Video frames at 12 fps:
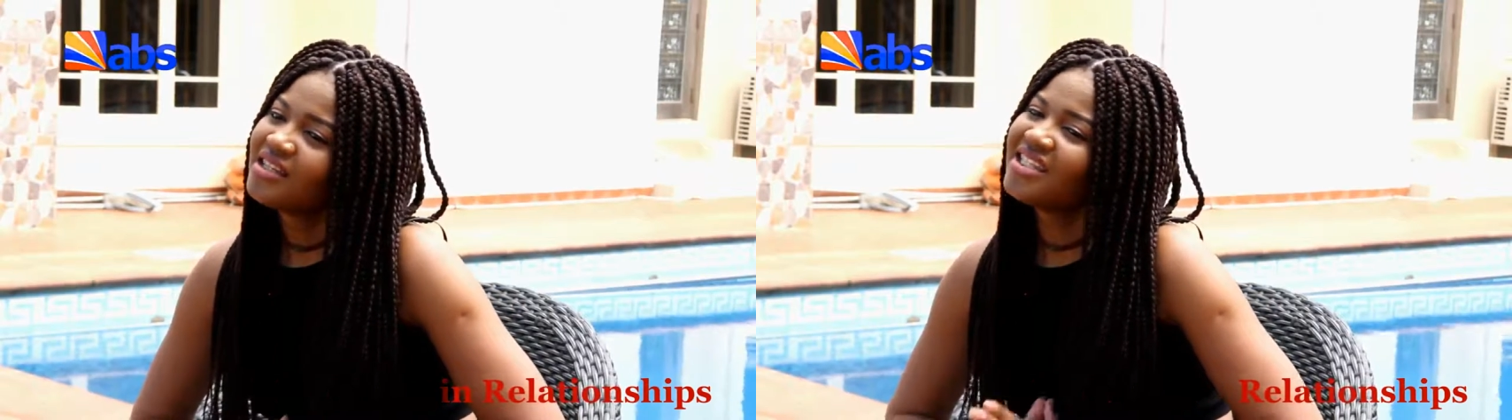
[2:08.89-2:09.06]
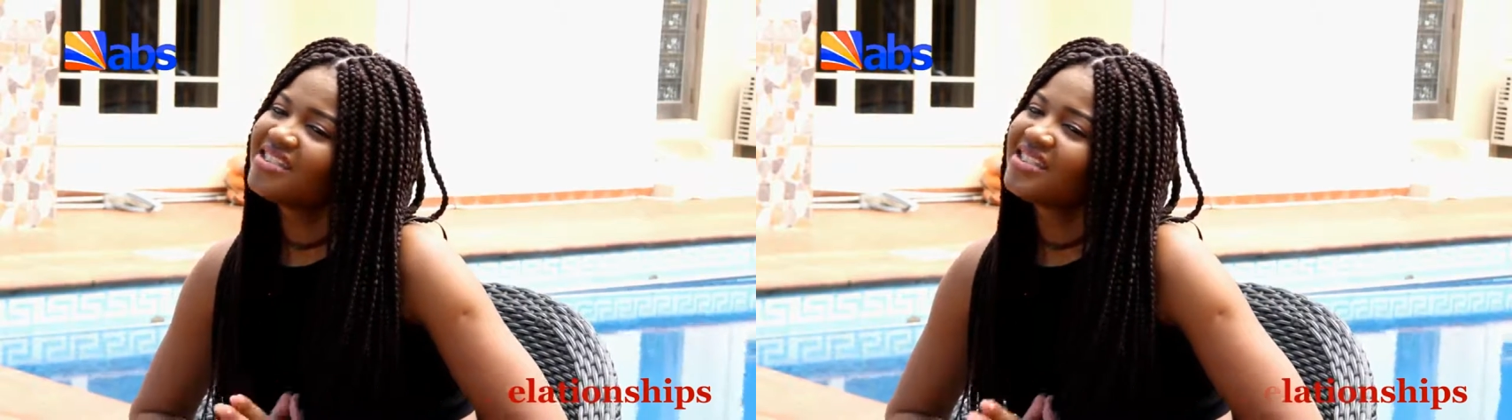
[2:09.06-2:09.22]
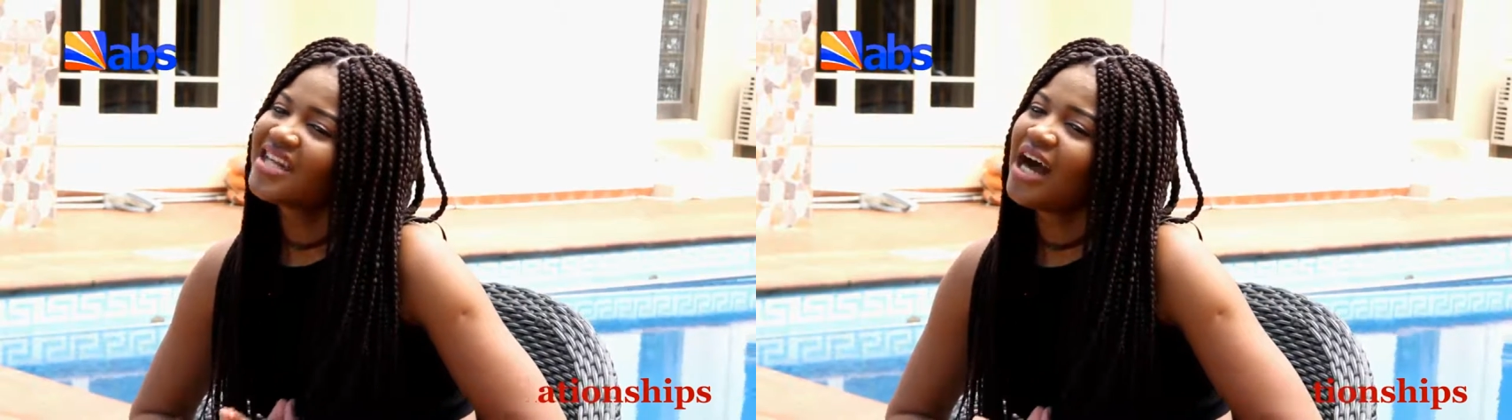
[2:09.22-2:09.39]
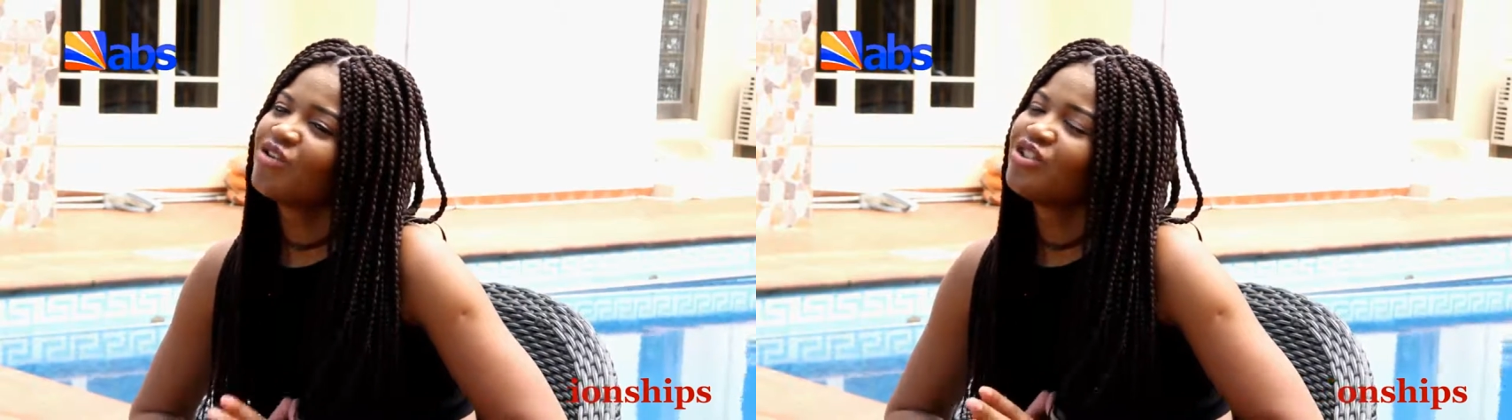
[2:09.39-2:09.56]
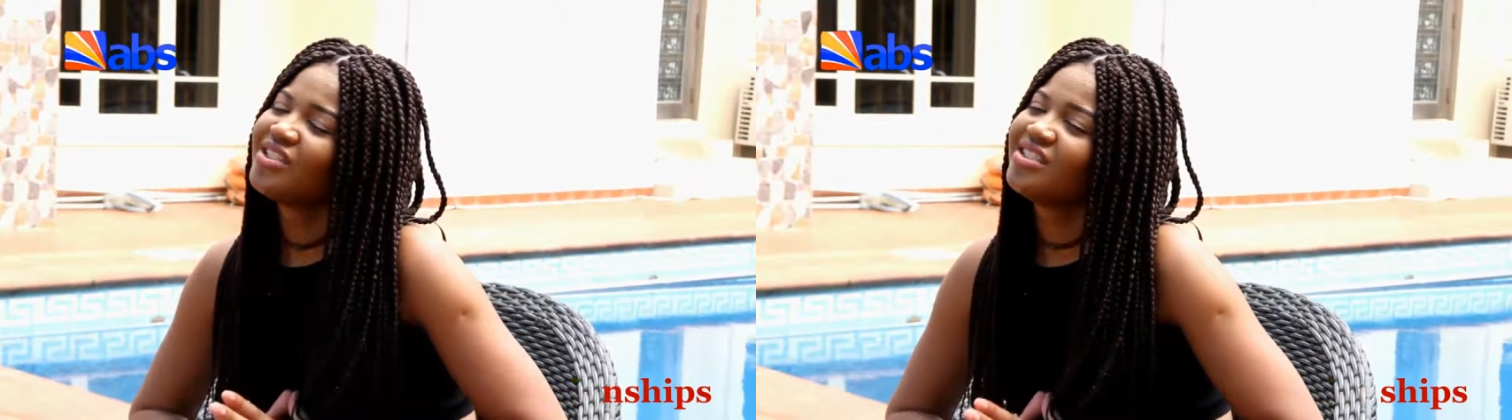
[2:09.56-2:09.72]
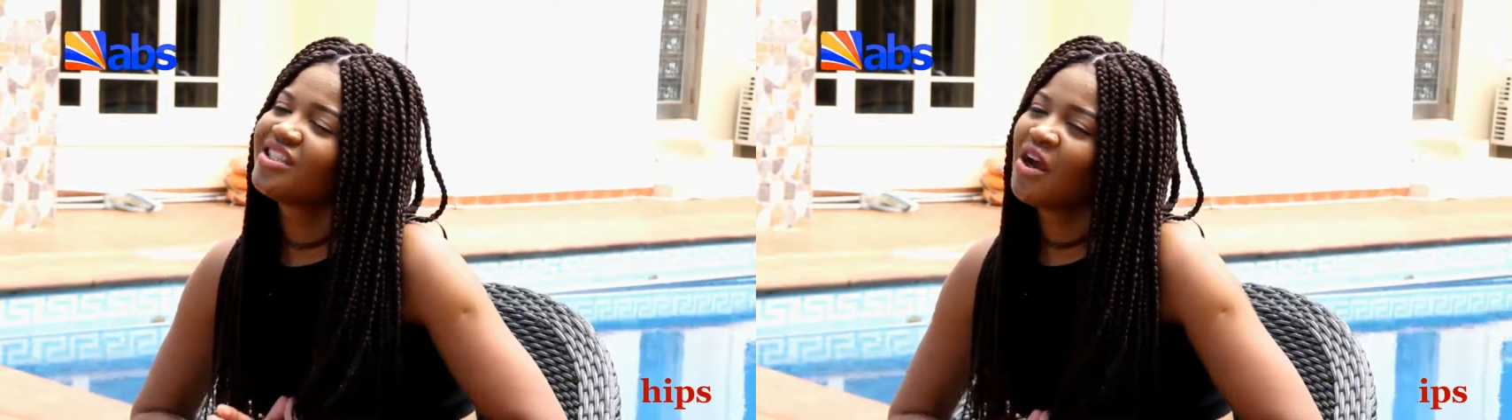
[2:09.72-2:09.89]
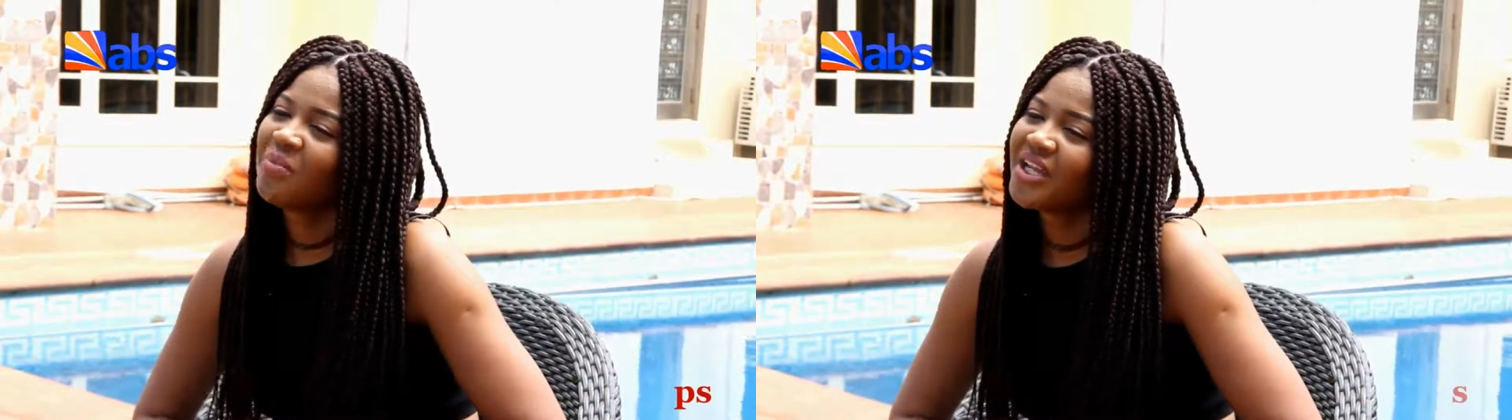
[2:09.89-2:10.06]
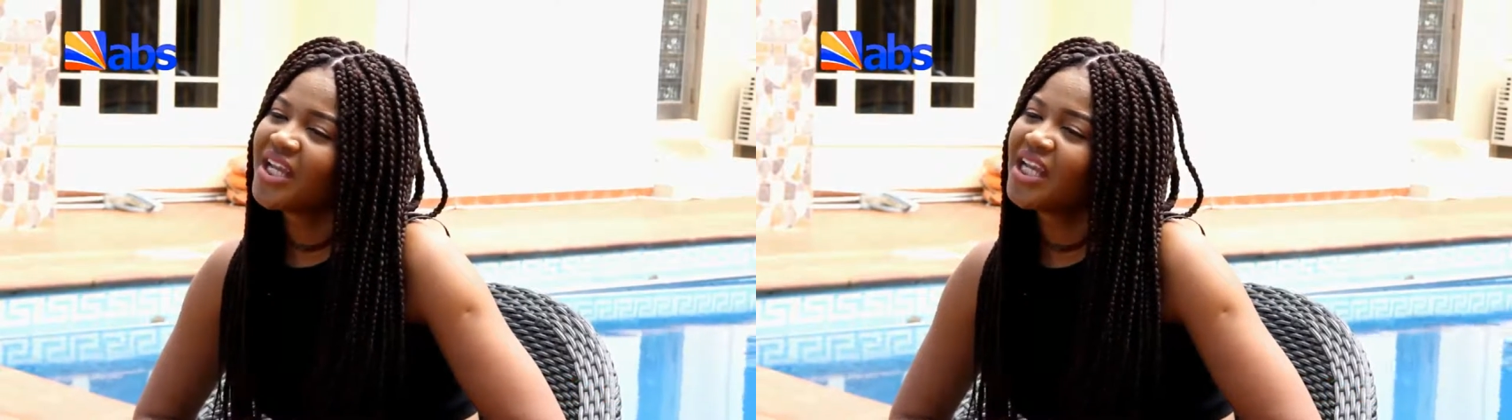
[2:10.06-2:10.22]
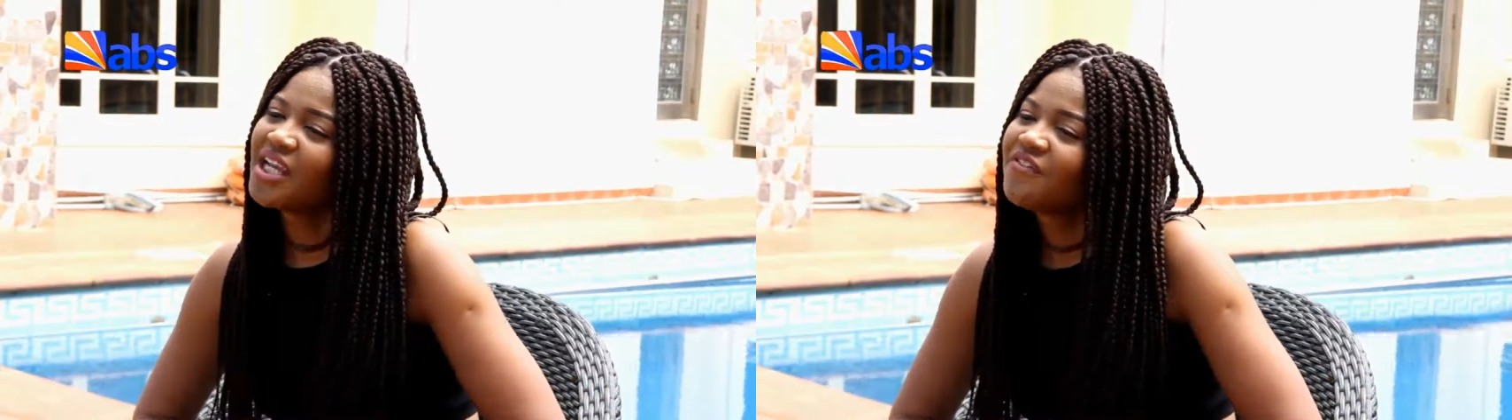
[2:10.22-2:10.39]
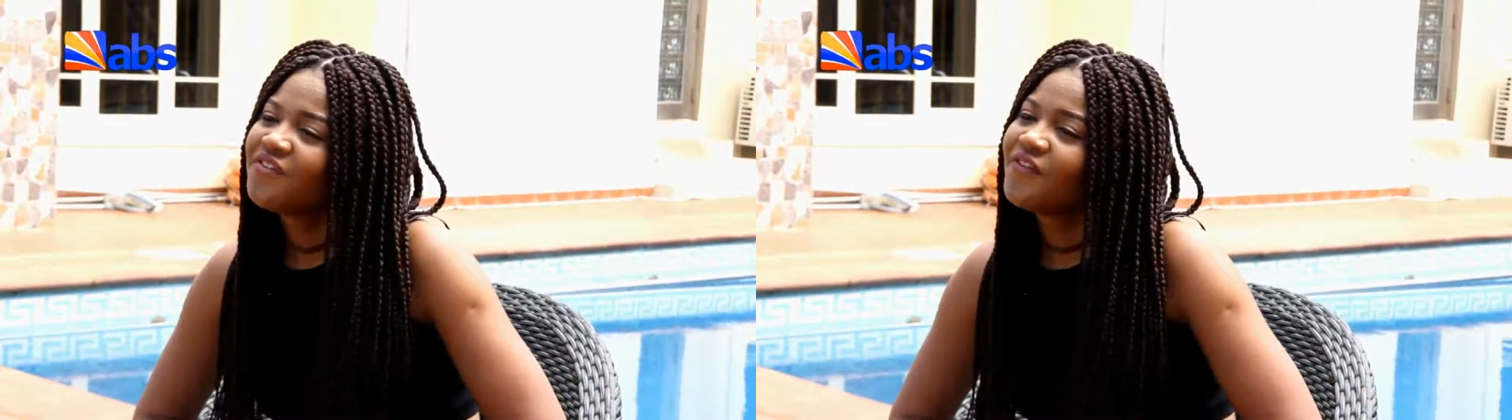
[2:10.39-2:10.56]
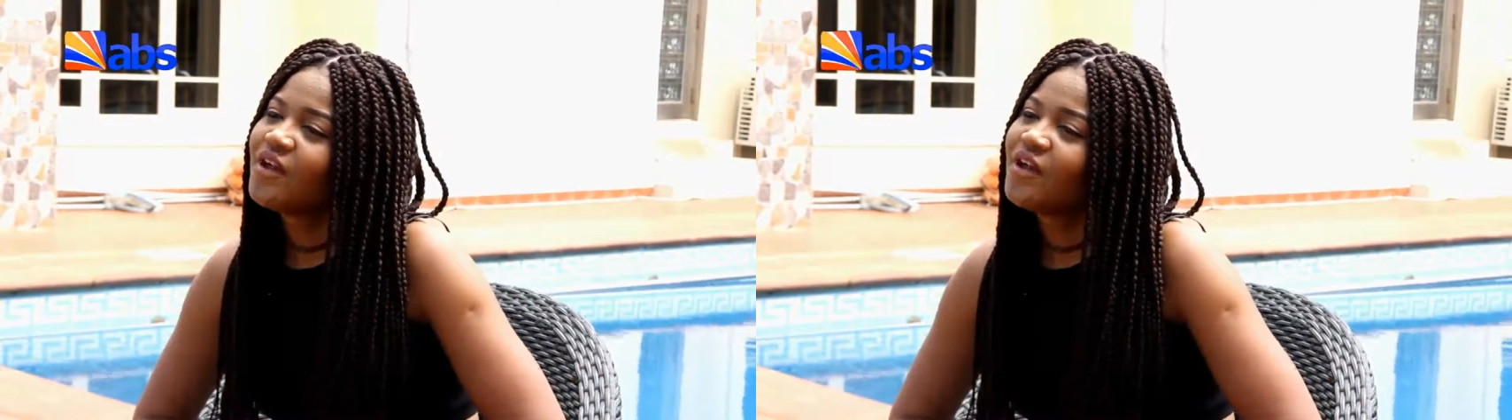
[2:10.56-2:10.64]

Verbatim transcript: this is how you determine if